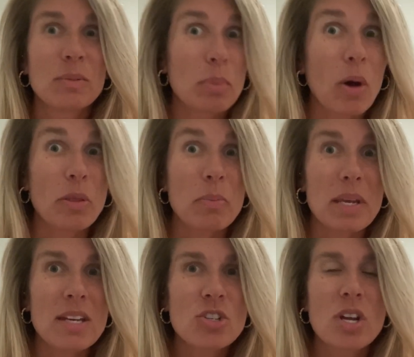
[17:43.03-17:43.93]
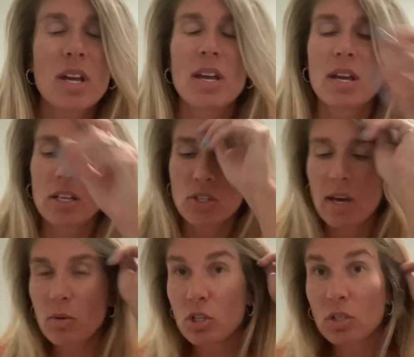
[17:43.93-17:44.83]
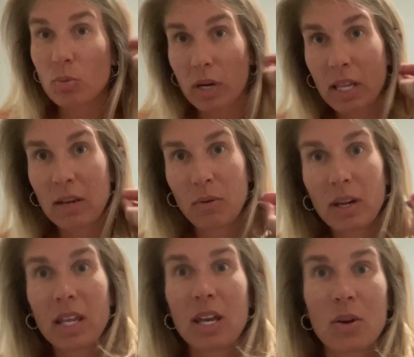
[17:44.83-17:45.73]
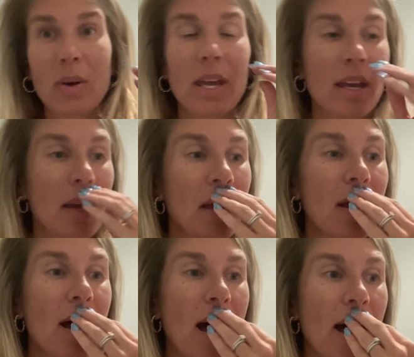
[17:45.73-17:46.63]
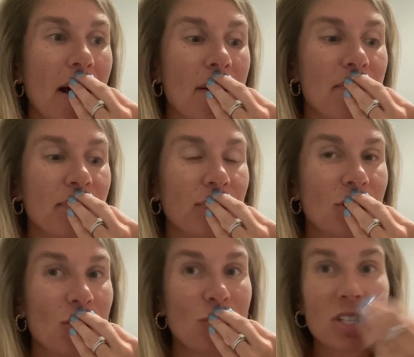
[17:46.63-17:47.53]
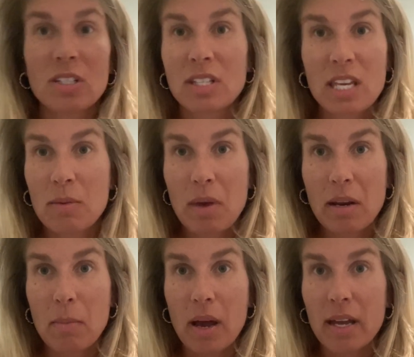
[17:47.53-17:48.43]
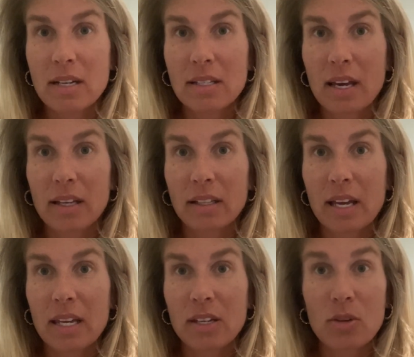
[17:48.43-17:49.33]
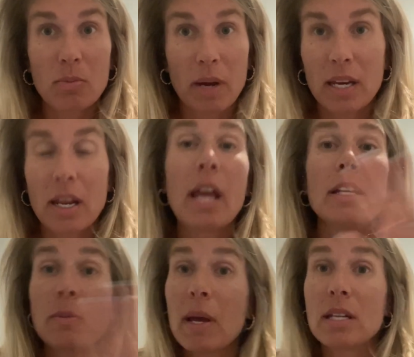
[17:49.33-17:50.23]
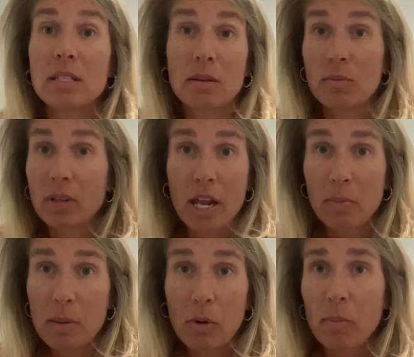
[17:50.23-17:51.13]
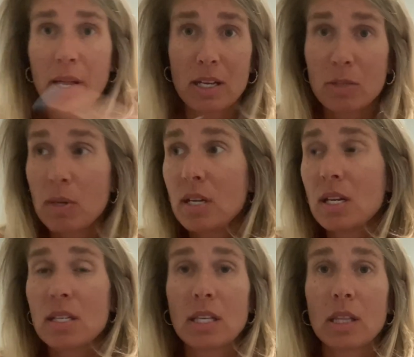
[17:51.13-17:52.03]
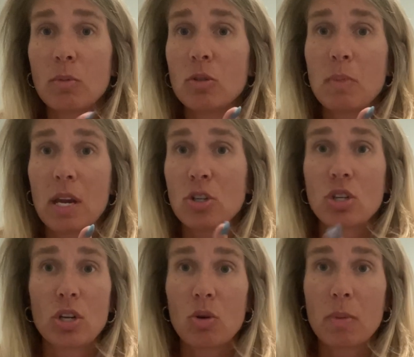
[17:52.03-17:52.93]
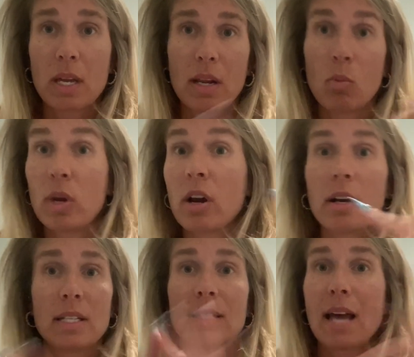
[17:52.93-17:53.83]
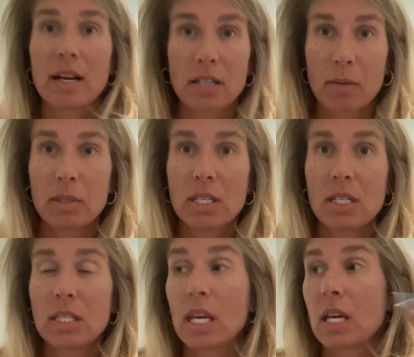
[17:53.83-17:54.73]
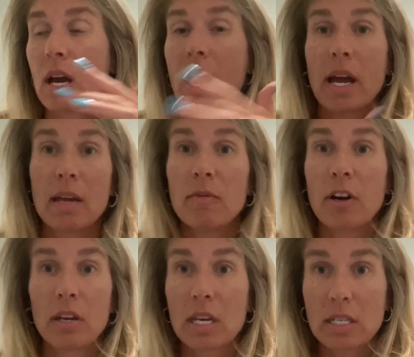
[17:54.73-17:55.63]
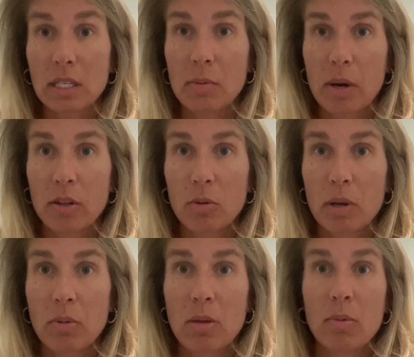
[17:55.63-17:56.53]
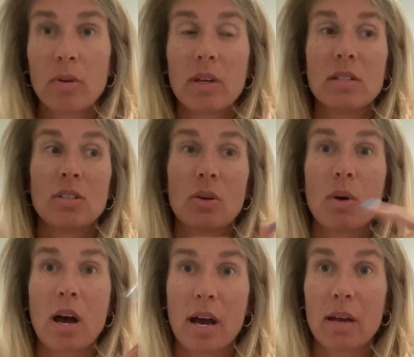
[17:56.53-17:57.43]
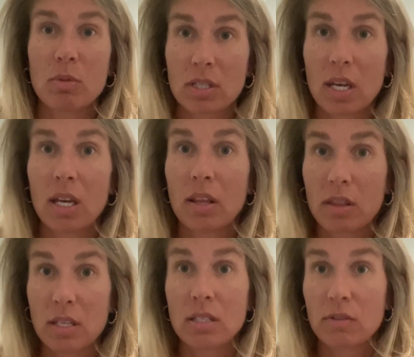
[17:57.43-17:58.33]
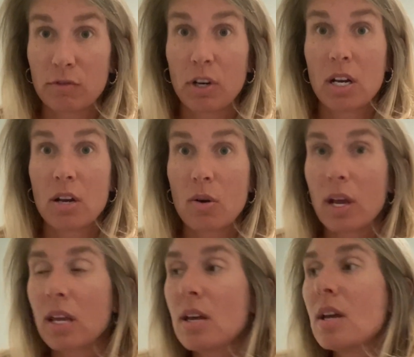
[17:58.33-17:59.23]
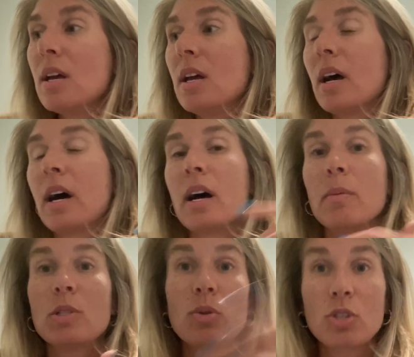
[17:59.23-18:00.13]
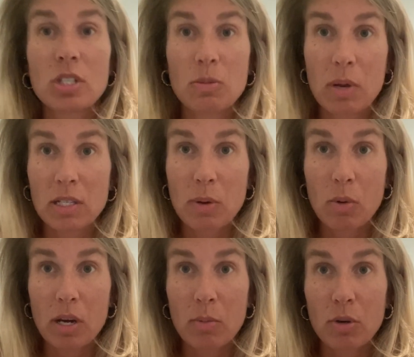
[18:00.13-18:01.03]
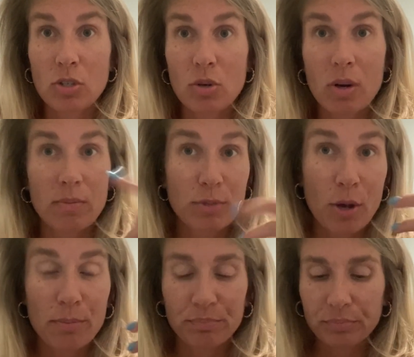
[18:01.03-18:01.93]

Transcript: on the beach. So that was just really, really annoying. So just keep that in mind that like you might, it depends. A lot of people, my husband is like the most patient human. We are exact opposites. Like I am very easily bothered by people. And so I was like, this is friggin' annoying. So it just depends on what kind of person you are. So